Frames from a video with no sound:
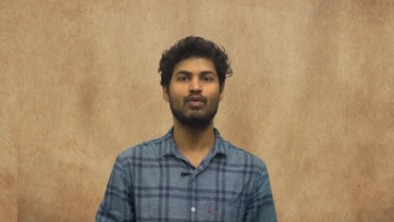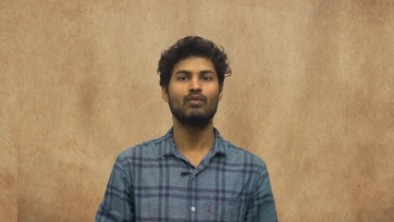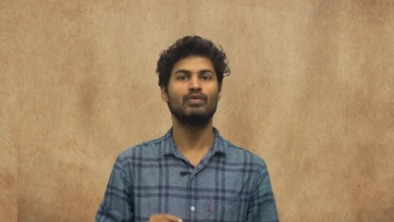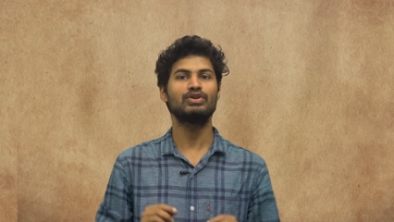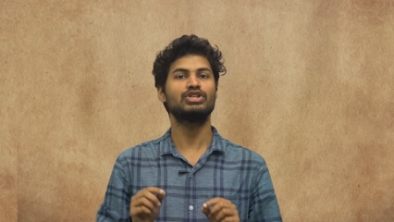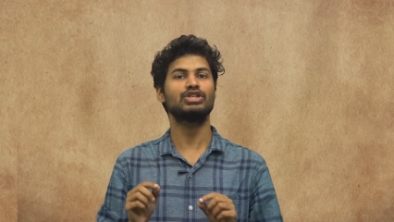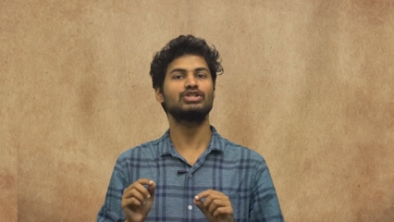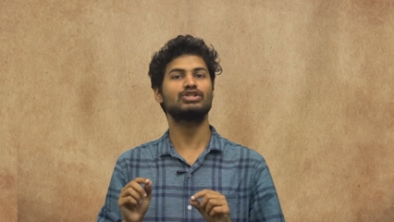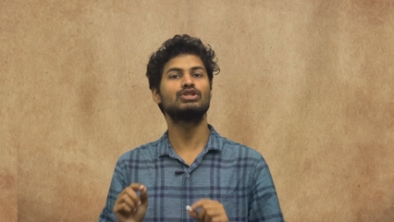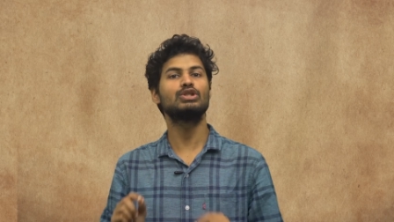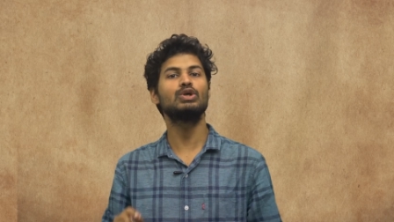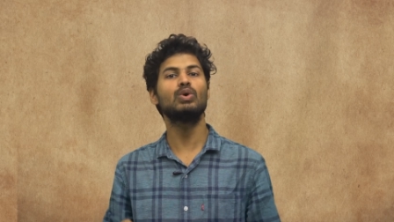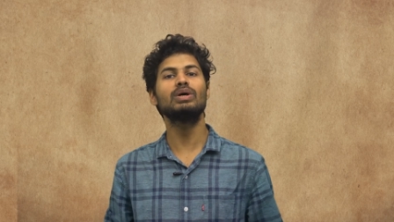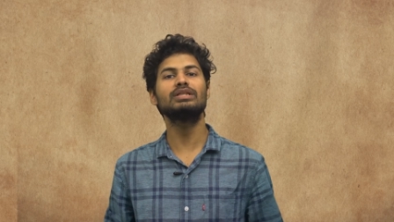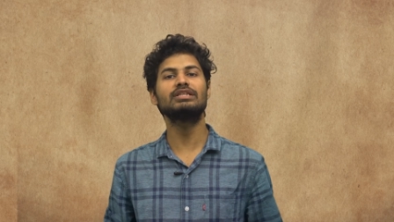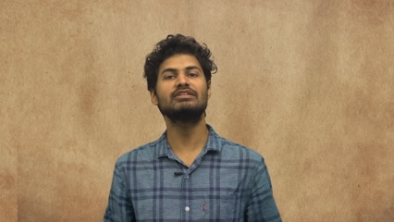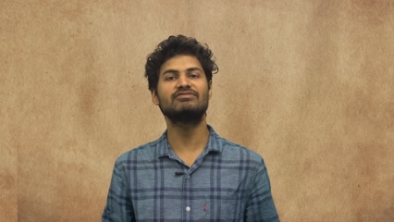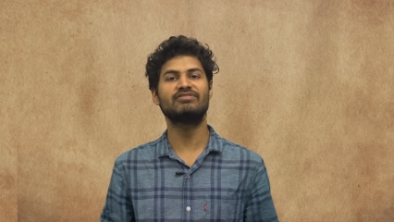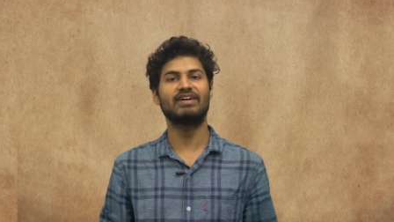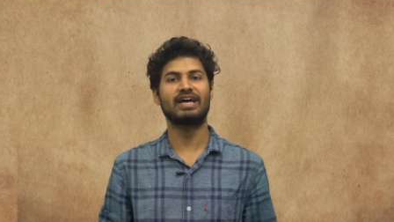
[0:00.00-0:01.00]
which has no
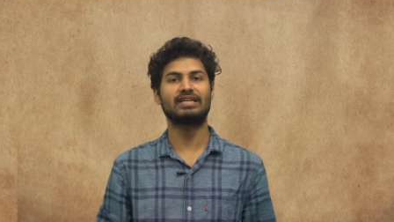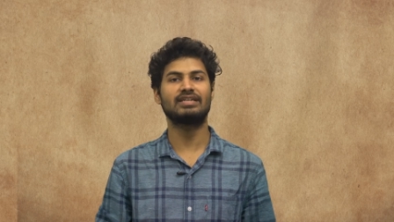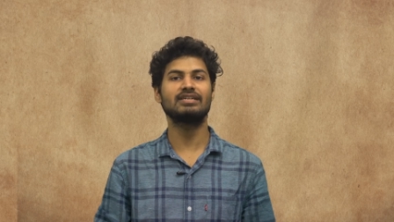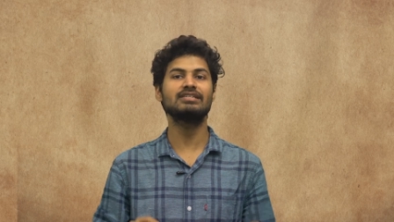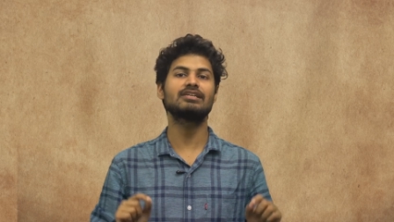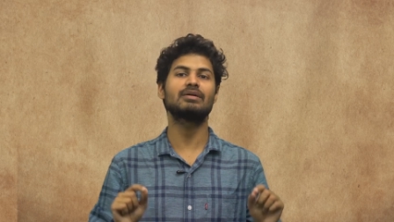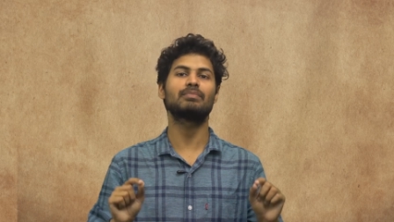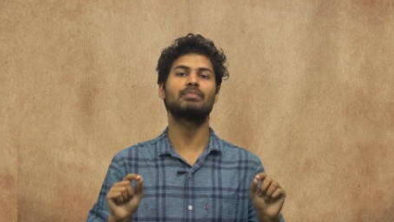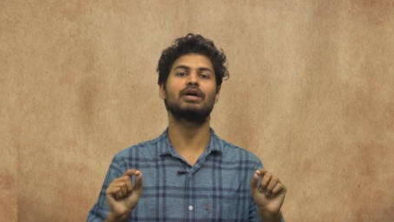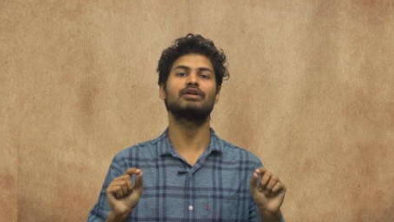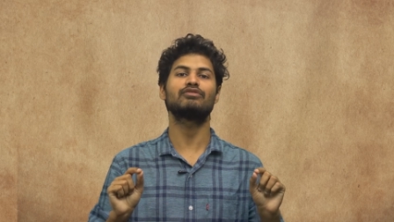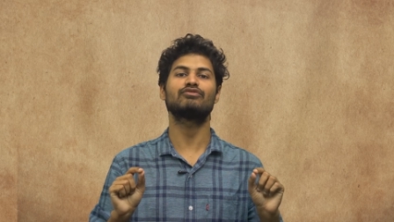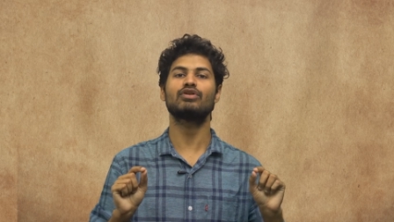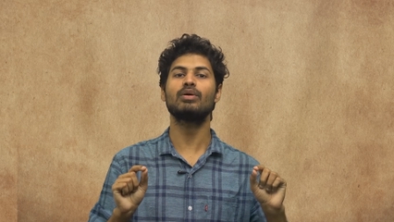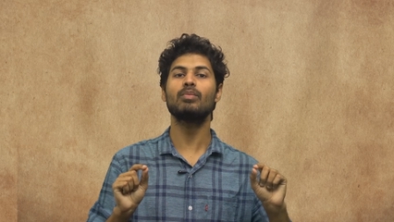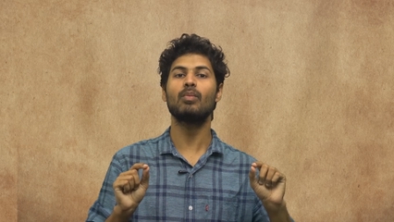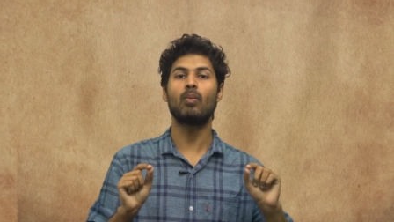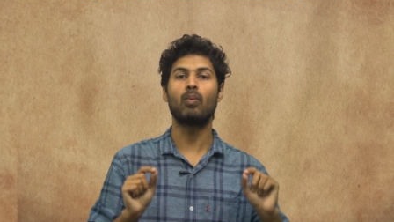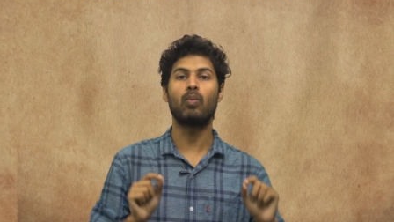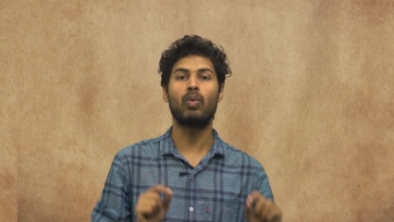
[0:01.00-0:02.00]
other factors apart
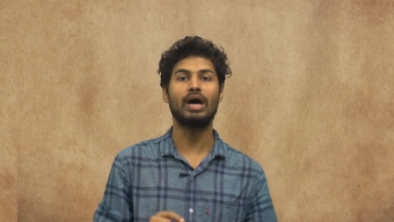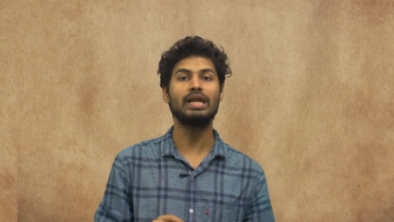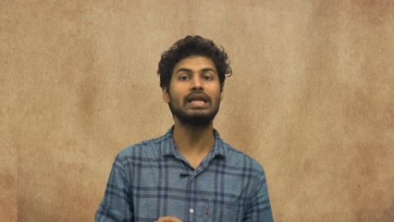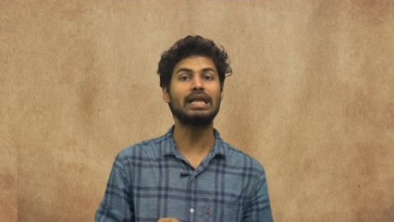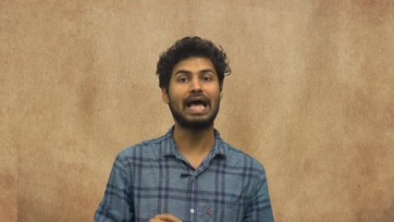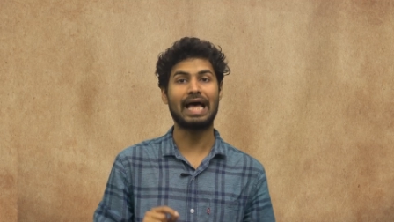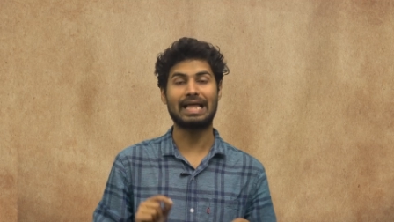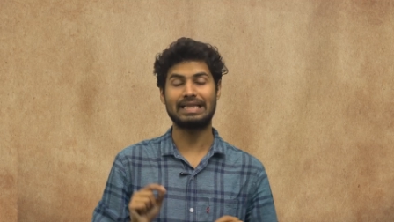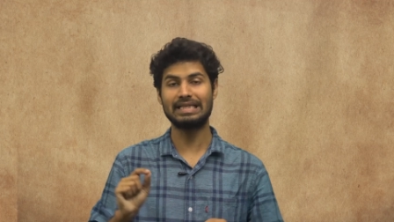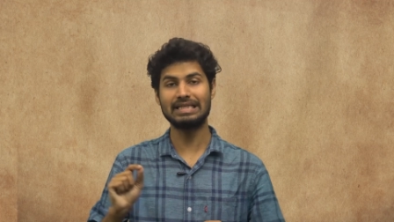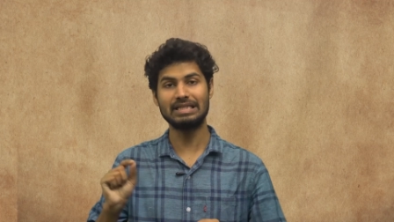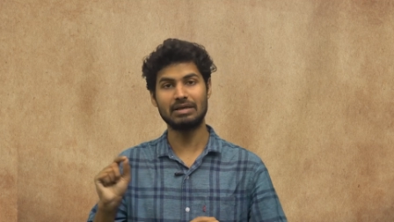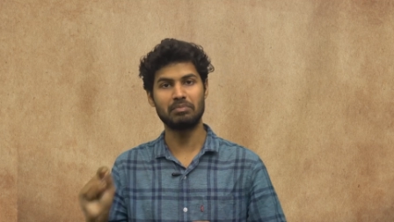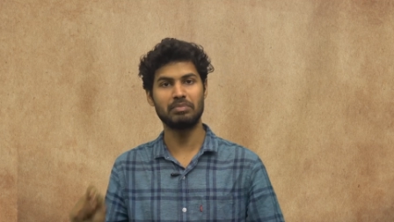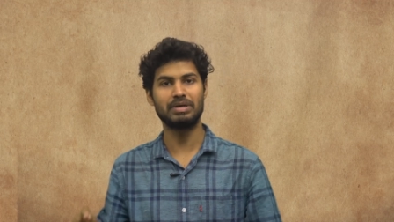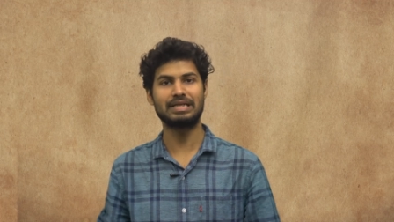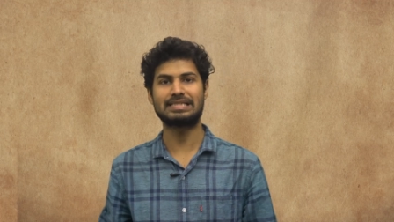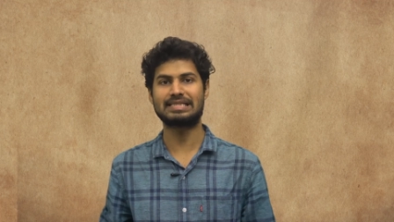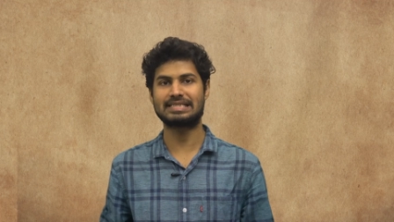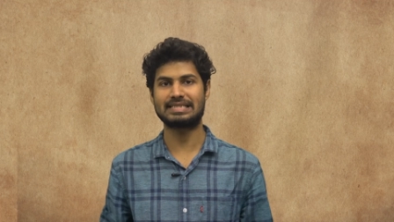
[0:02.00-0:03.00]
from 1 and the
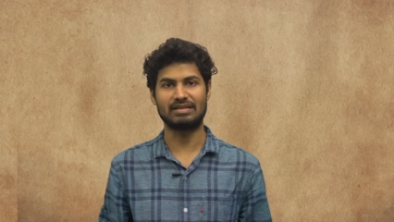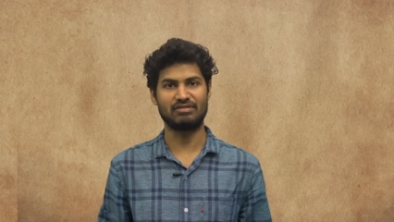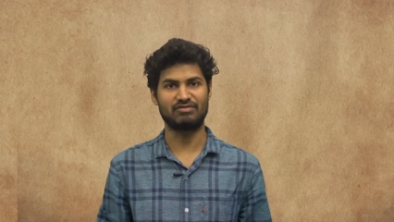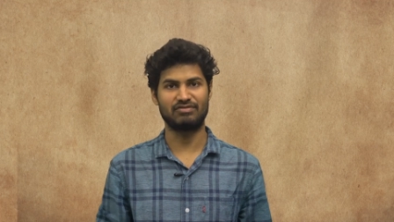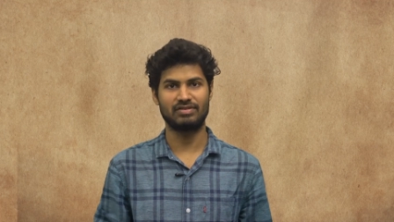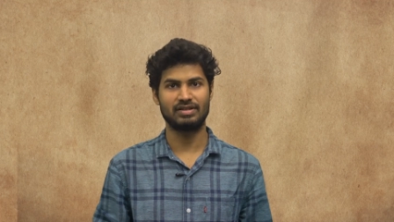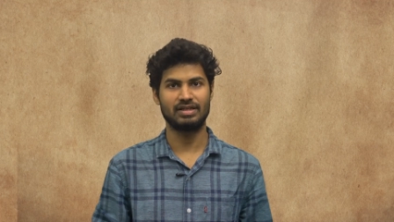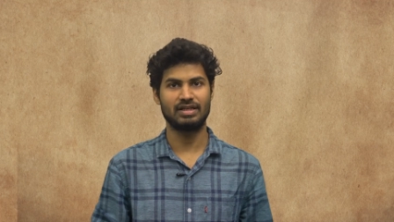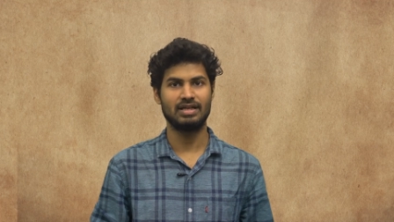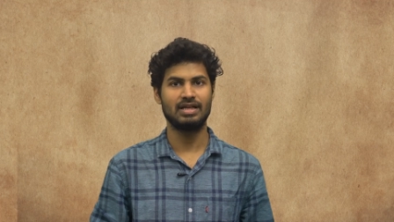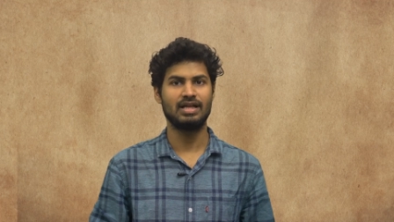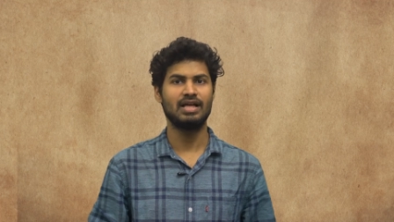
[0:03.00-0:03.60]
number itself.